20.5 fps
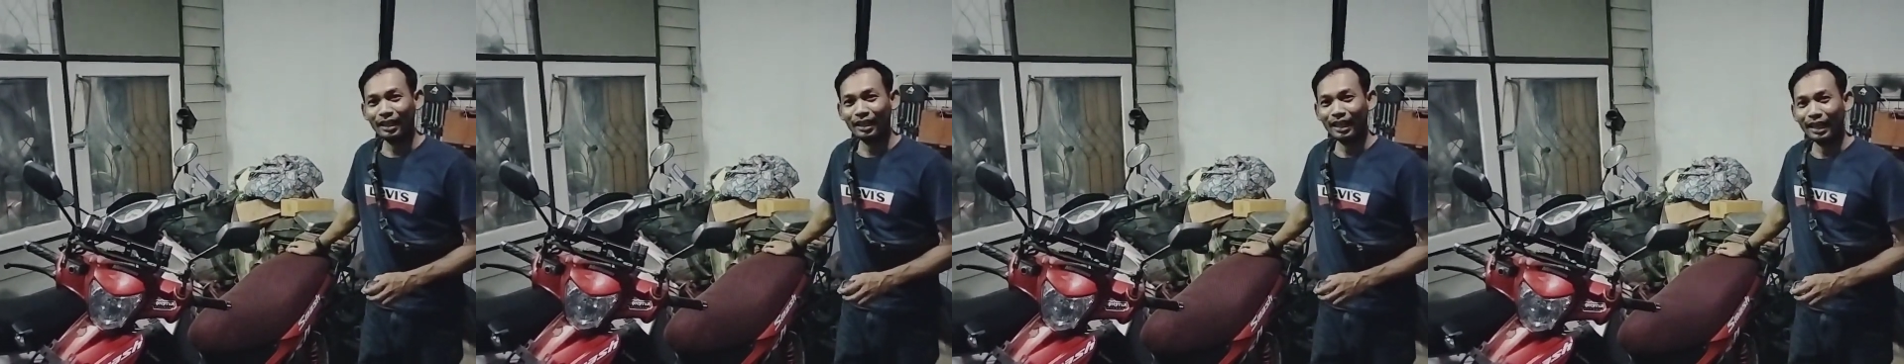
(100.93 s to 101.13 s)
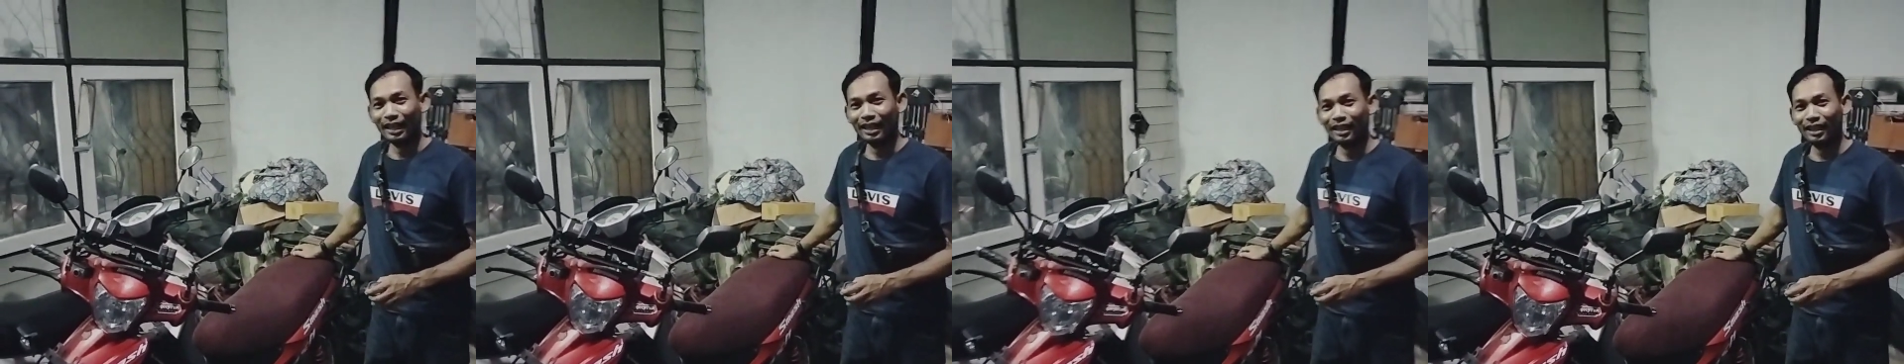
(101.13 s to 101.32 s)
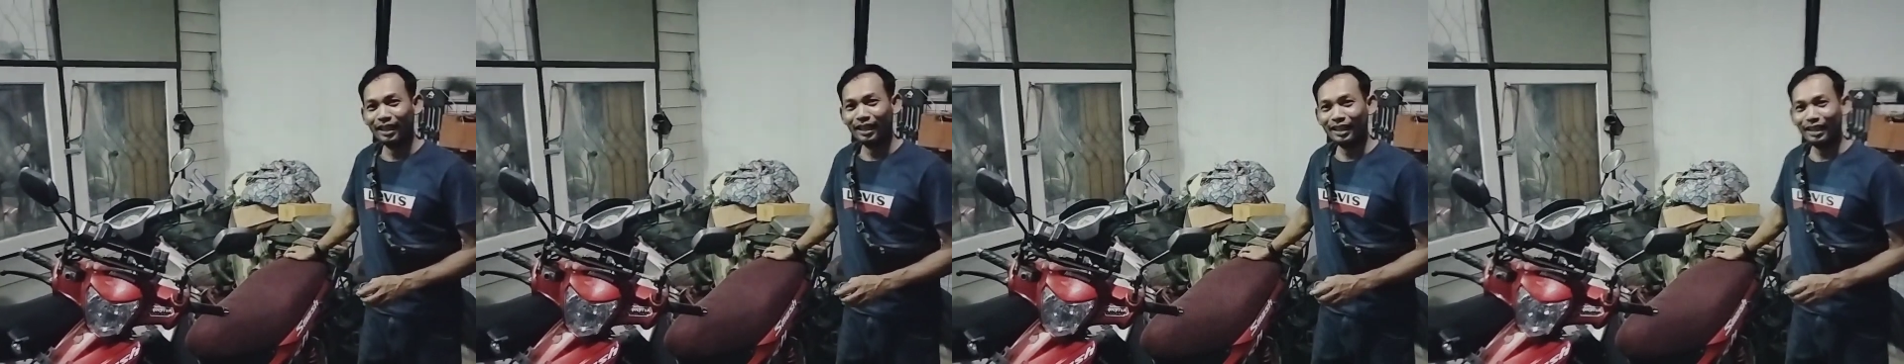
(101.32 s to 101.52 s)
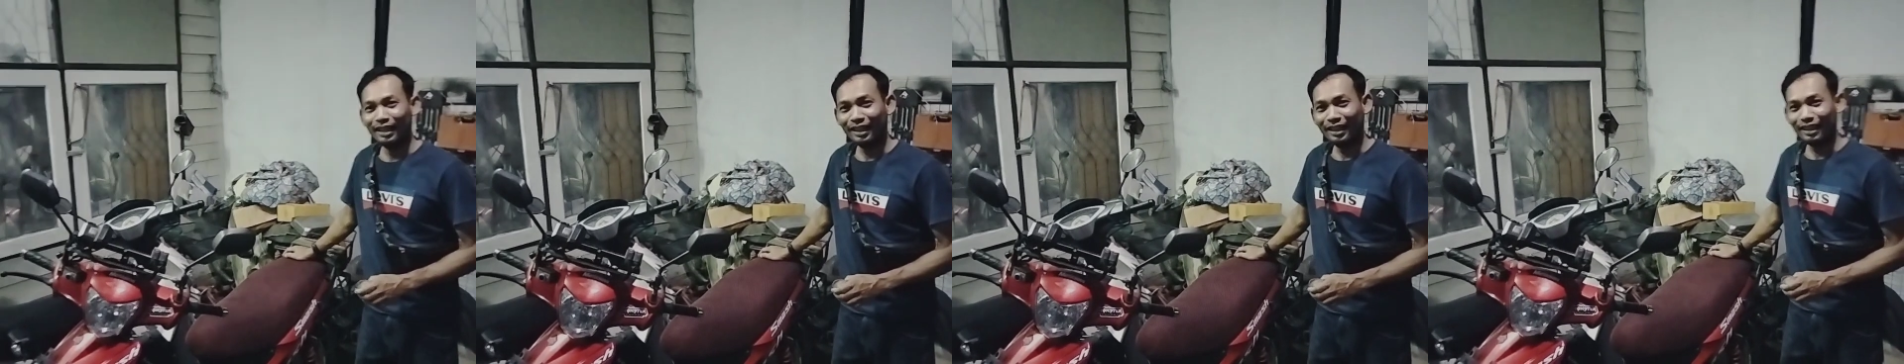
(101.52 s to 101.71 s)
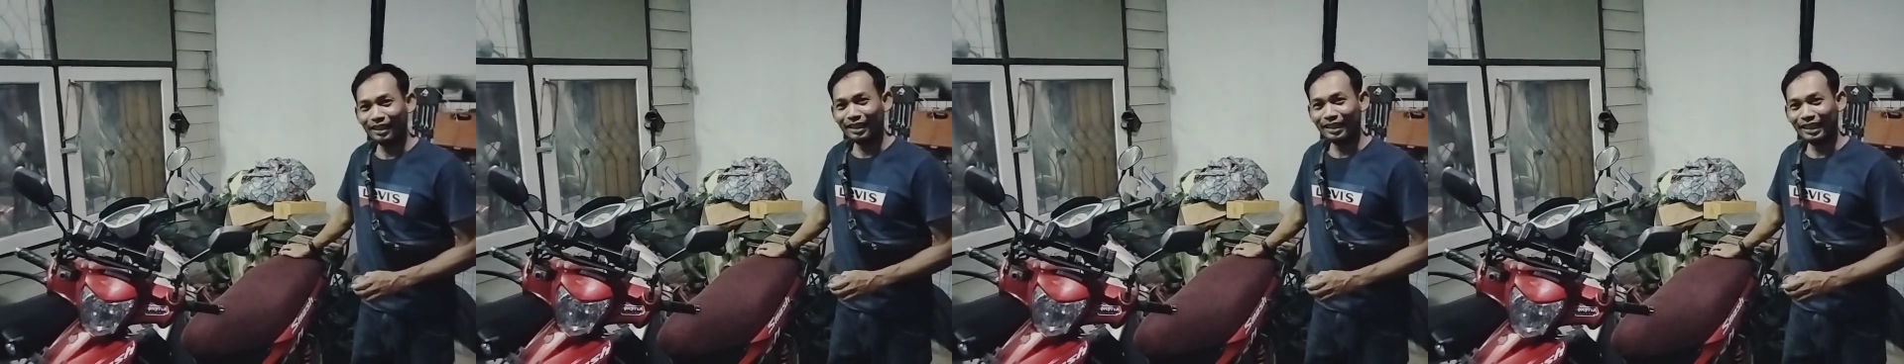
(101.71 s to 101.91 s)
It was using
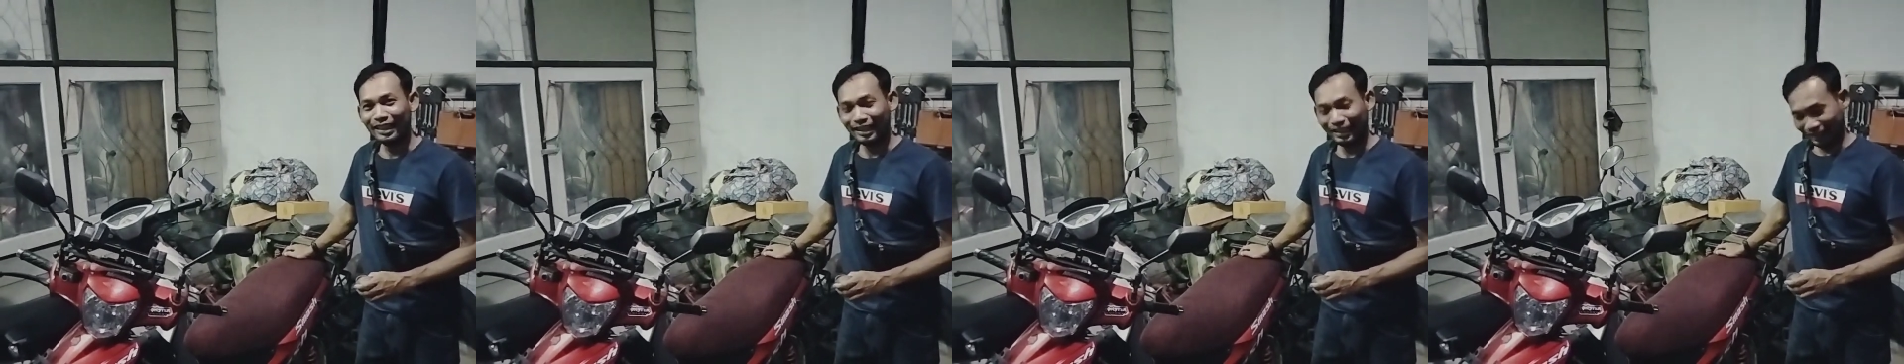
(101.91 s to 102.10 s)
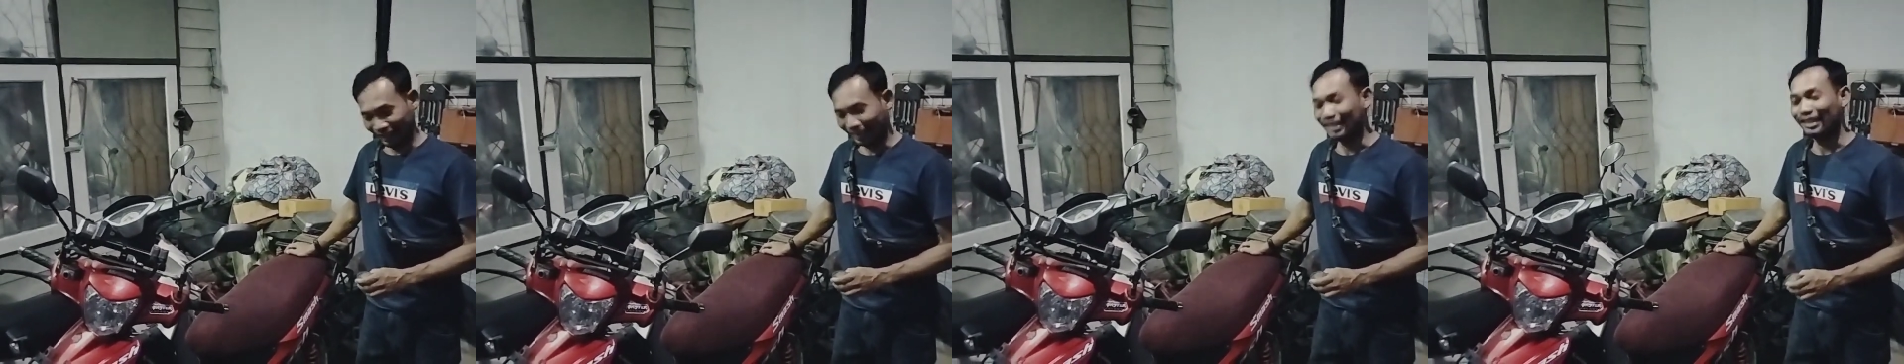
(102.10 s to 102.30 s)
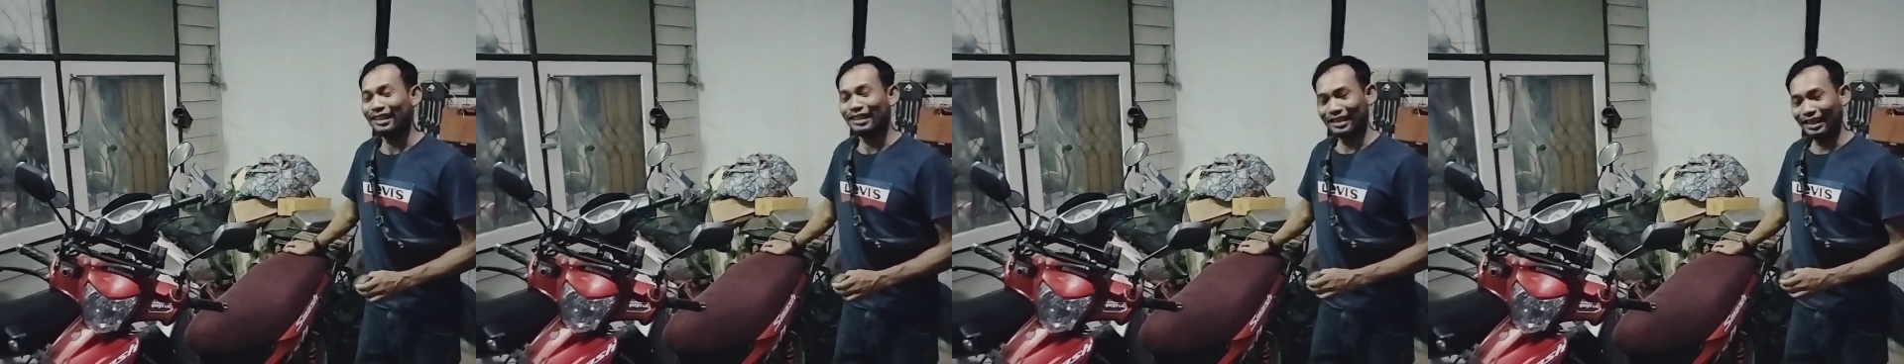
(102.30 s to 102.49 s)
so much fuel